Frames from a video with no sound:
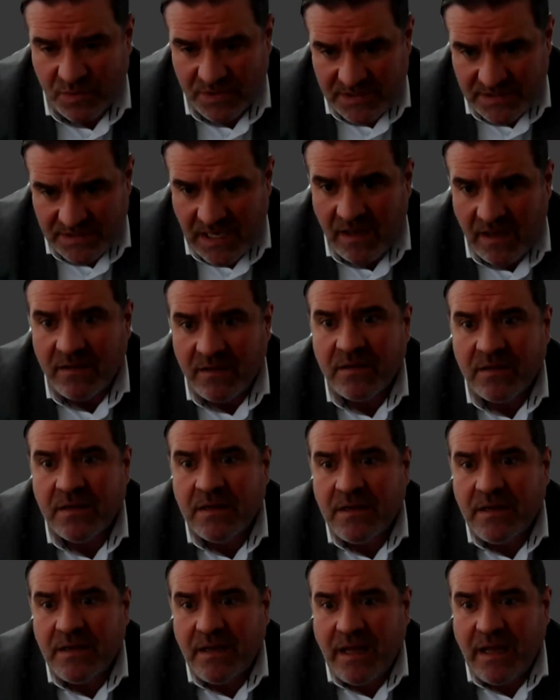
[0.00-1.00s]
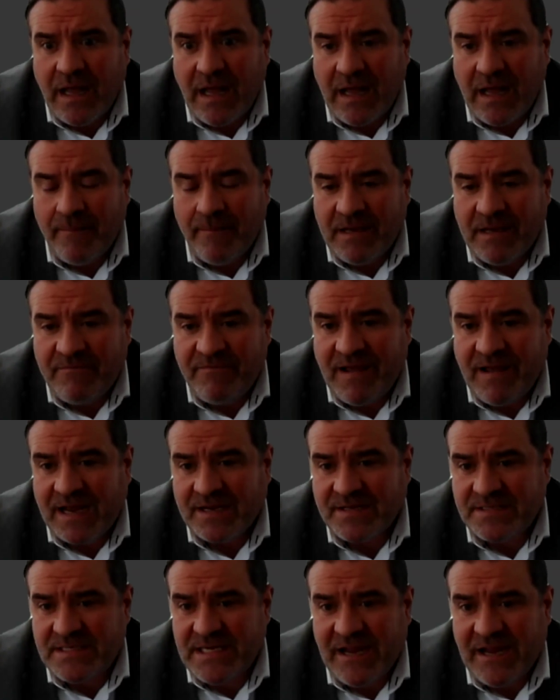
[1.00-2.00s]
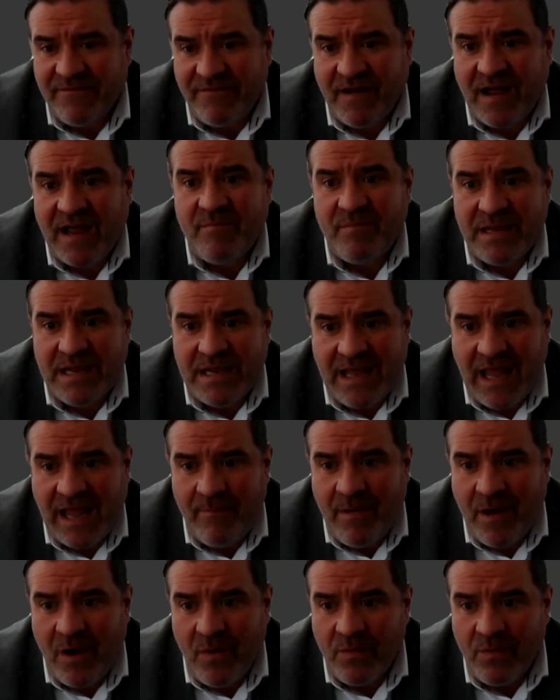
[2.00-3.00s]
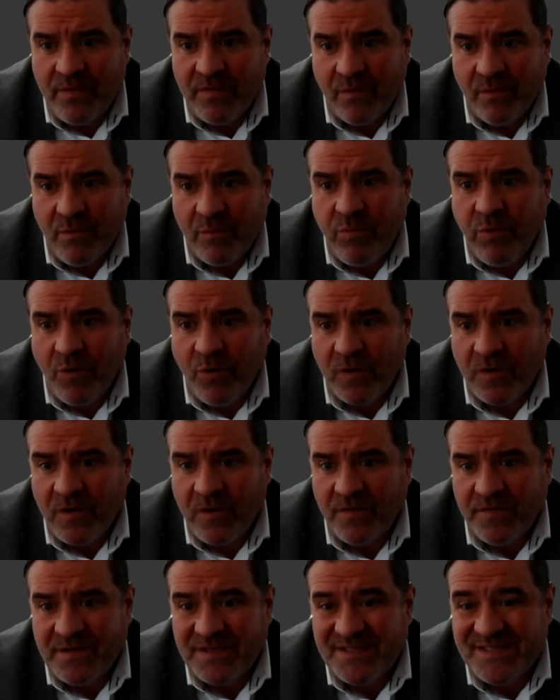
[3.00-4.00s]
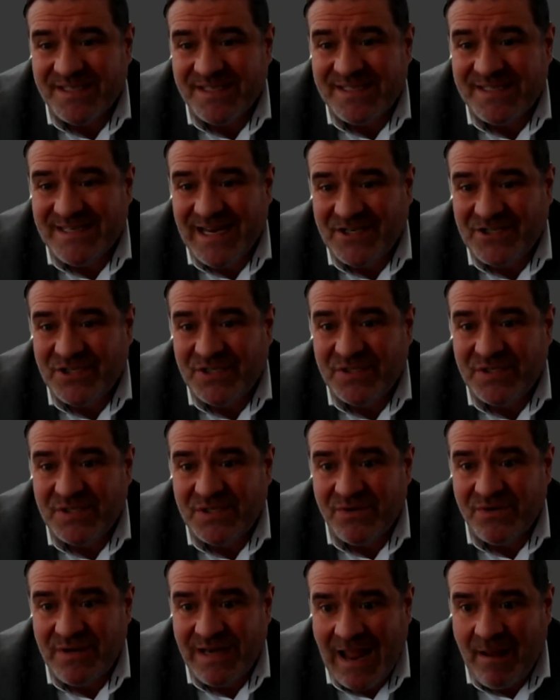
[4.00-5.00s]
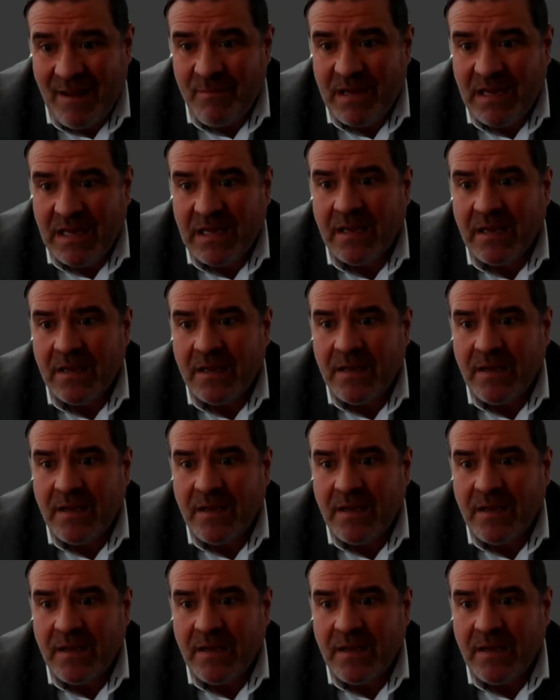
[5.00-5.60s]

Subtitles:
will sell. In fact, CFIB came out with a report called the Succession Tsunami